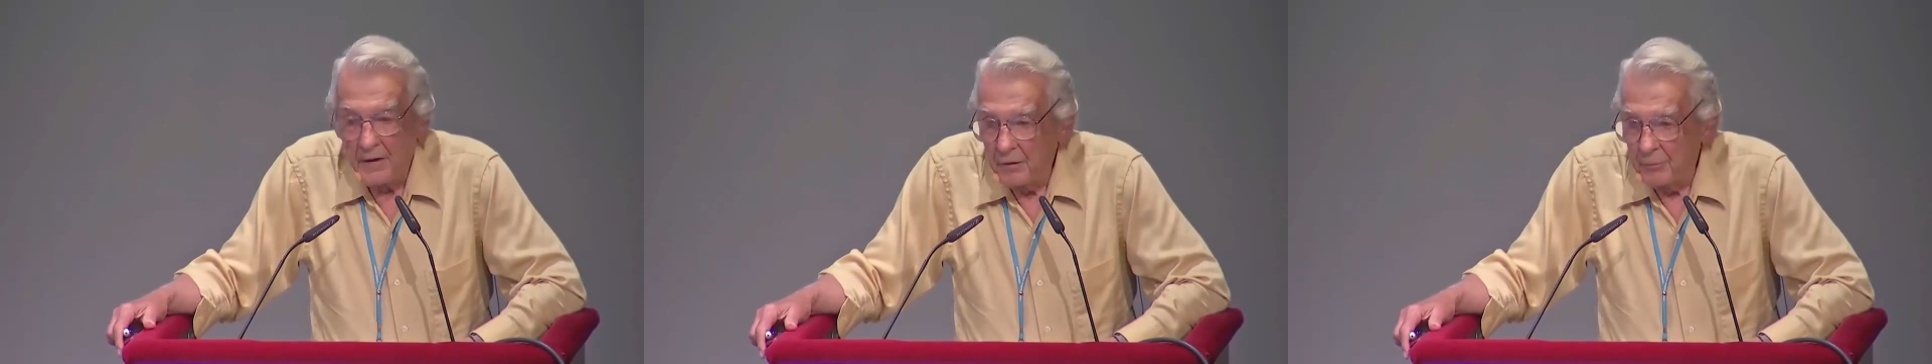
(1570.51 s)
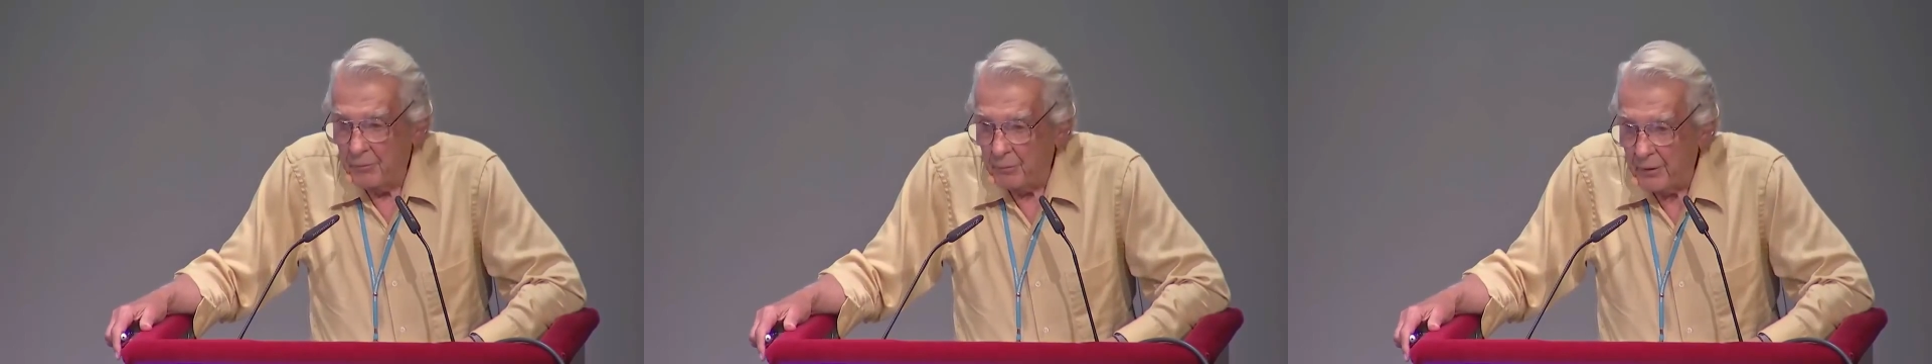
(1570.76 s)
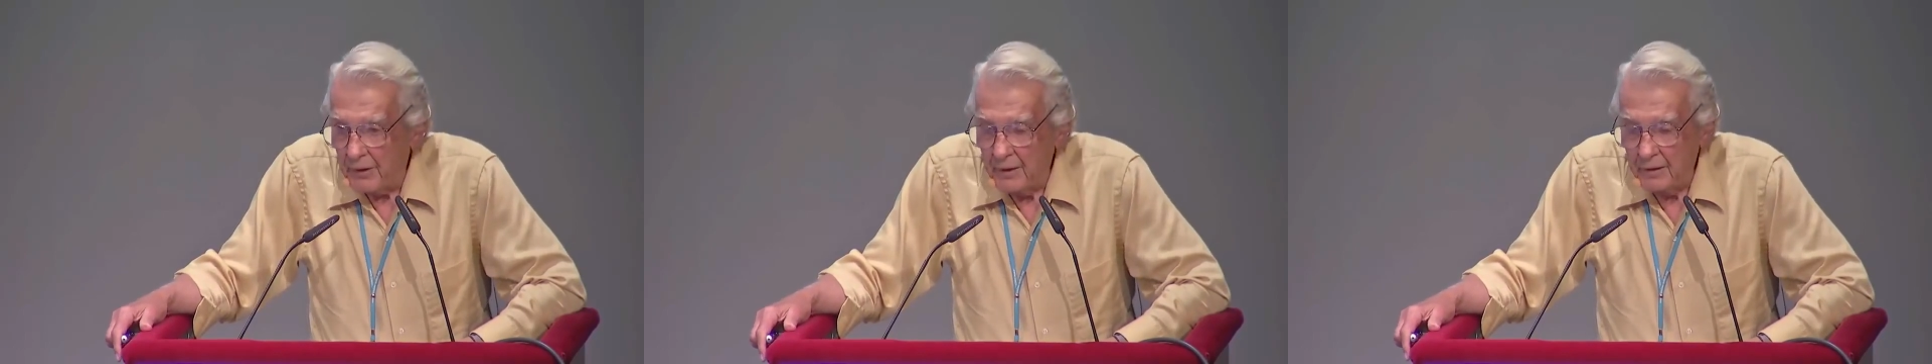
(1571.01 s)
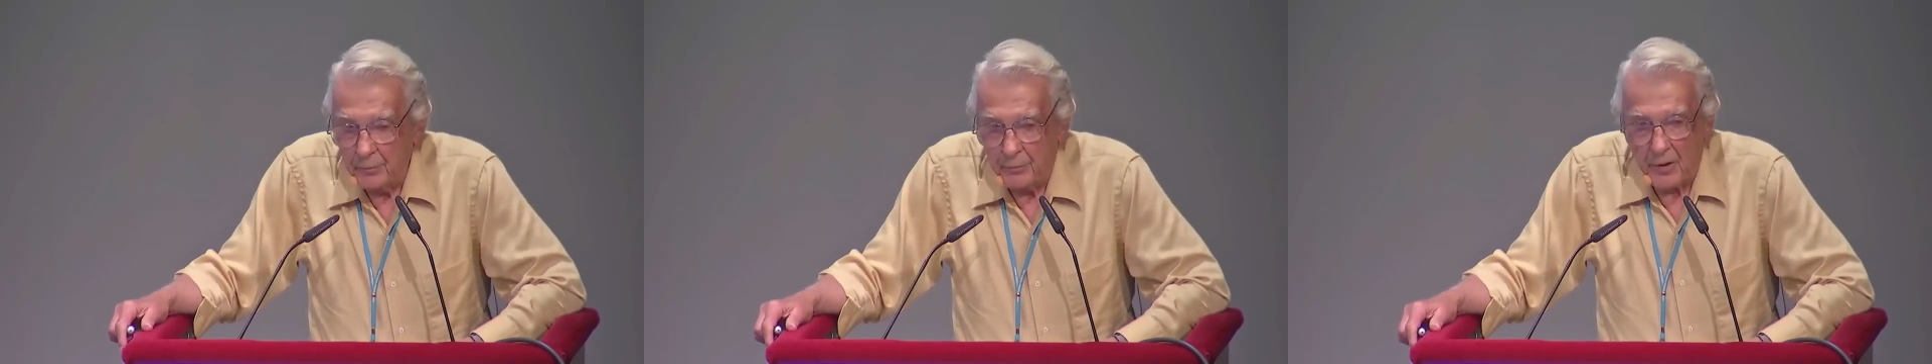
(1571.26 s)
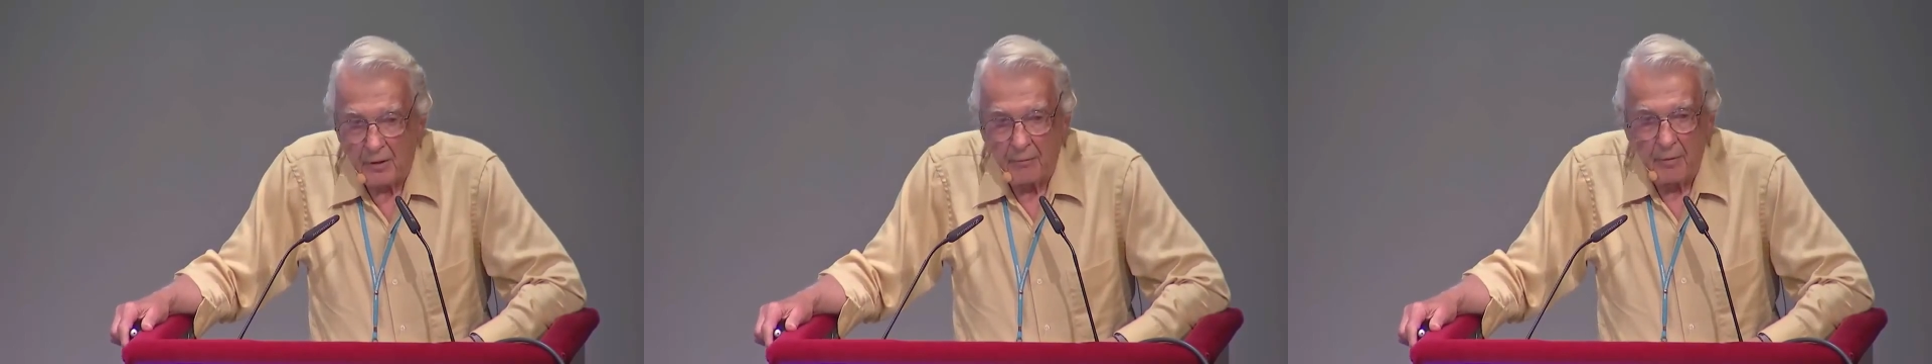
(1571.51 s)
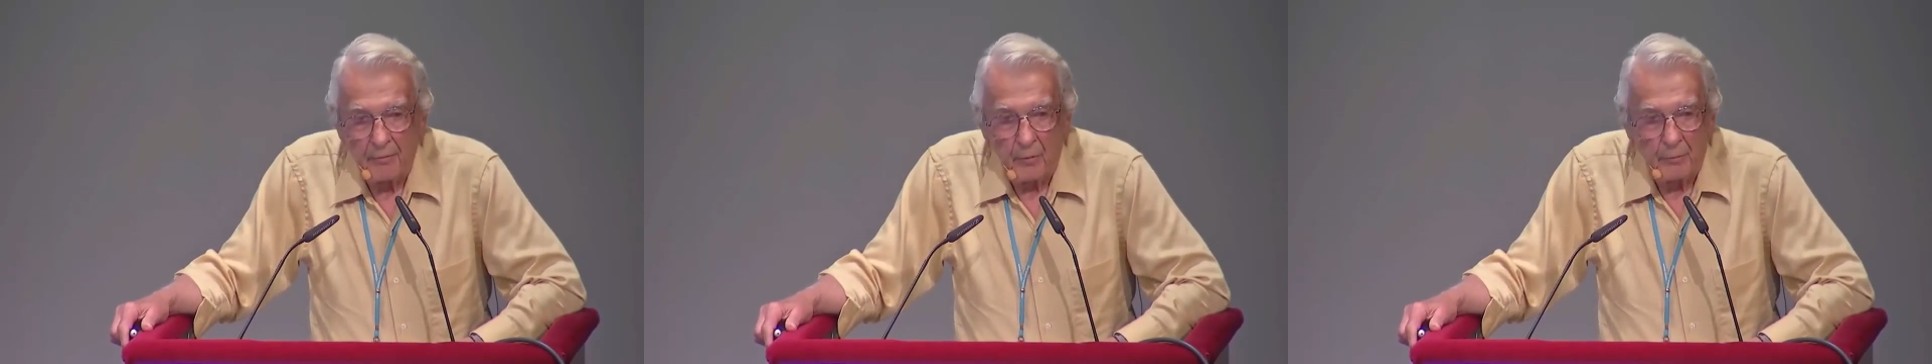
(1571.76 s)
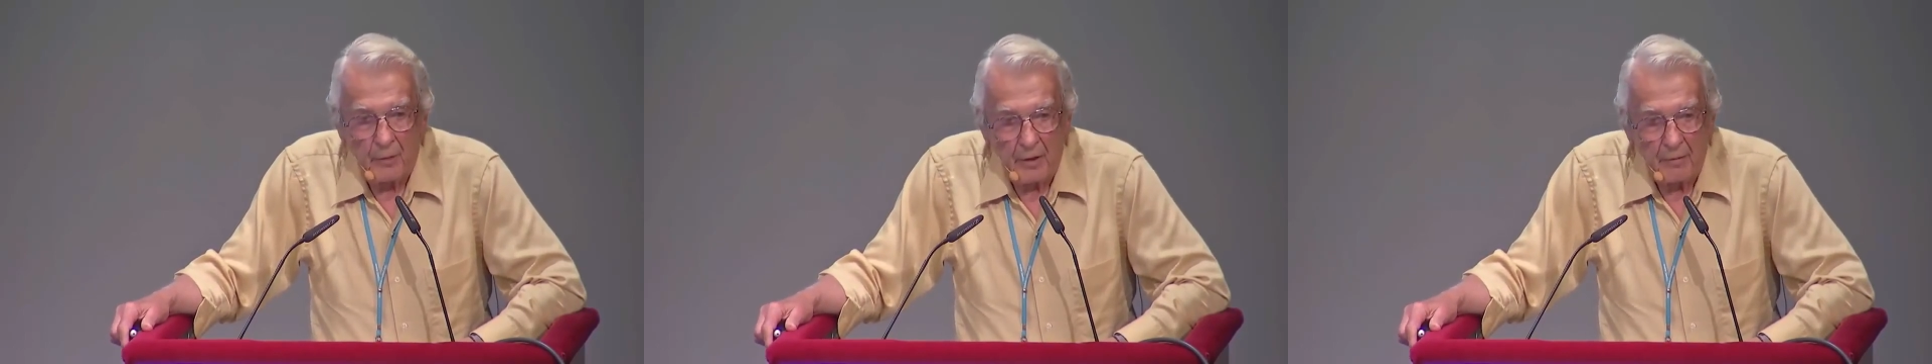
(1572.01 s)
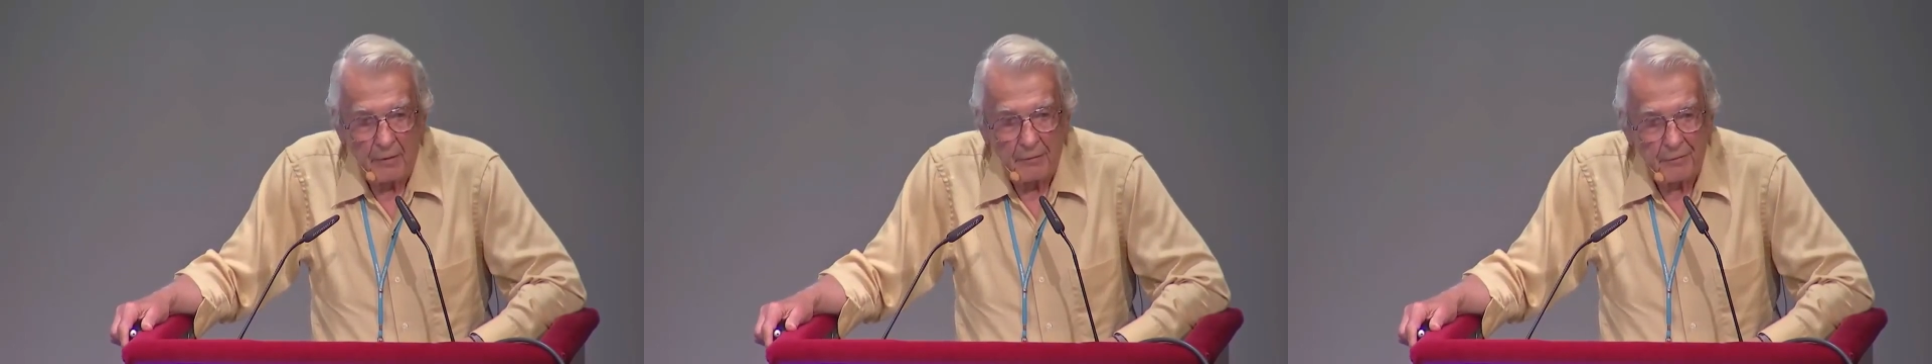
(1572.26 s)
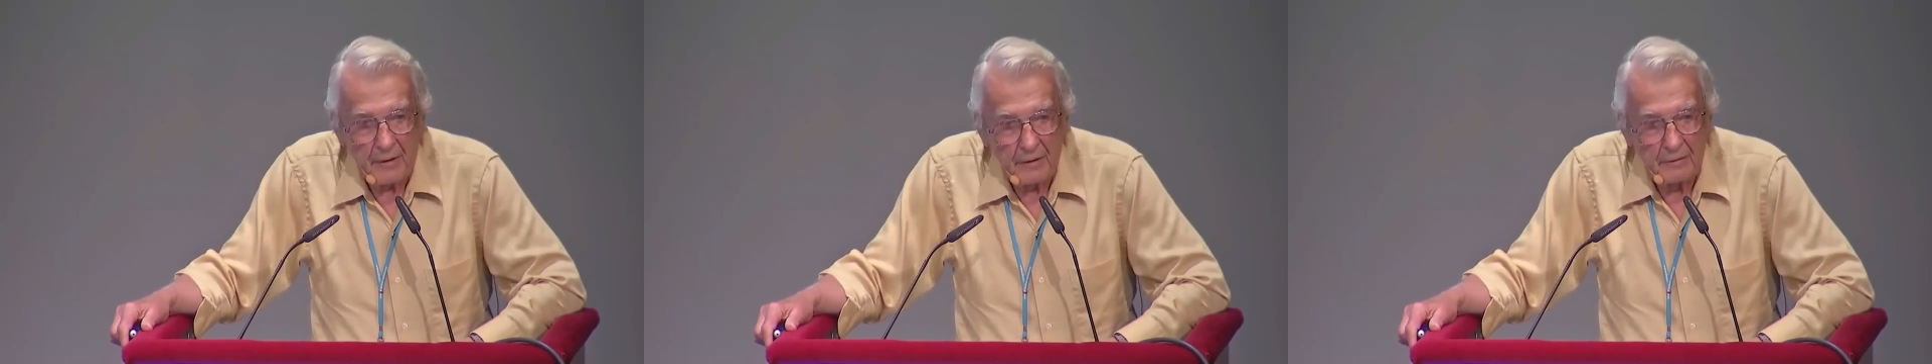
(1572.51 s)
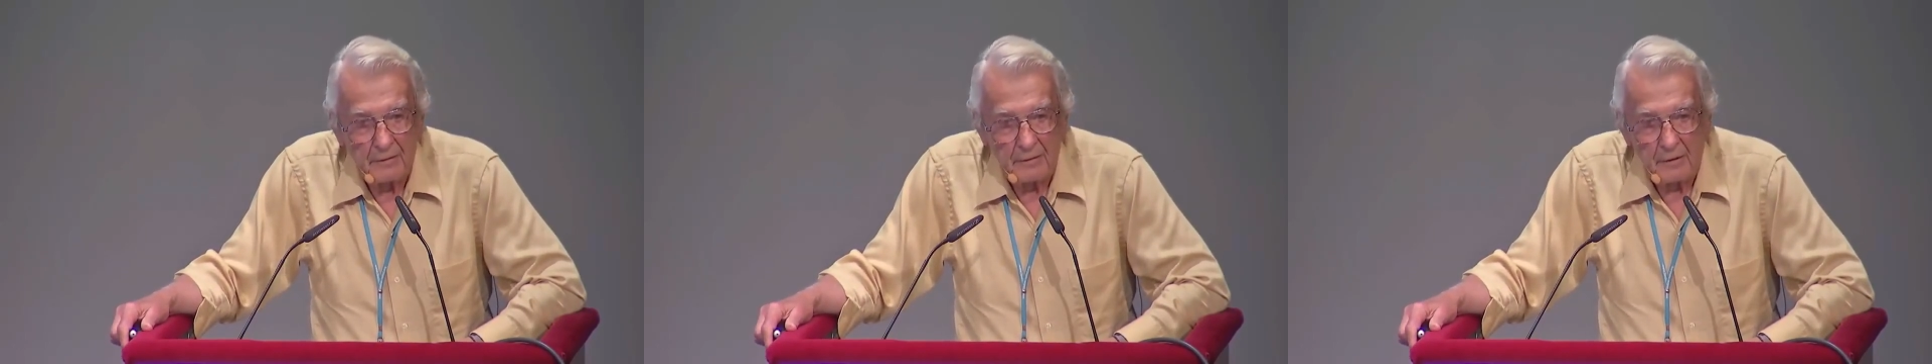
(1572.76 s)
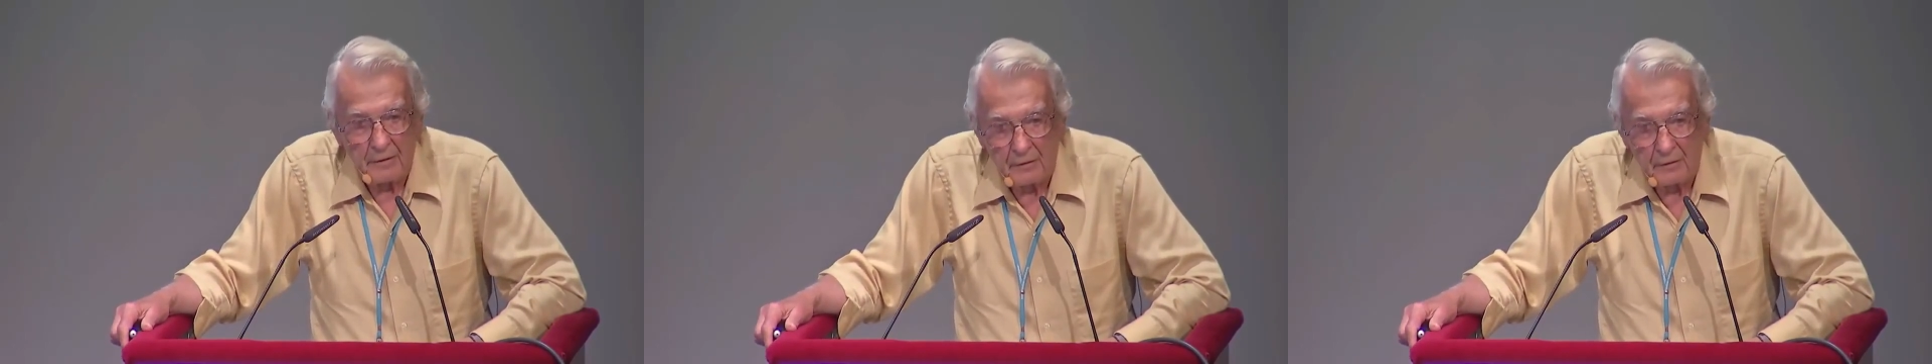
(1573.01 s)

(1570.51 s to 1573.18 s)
And the biggest problem Obama faces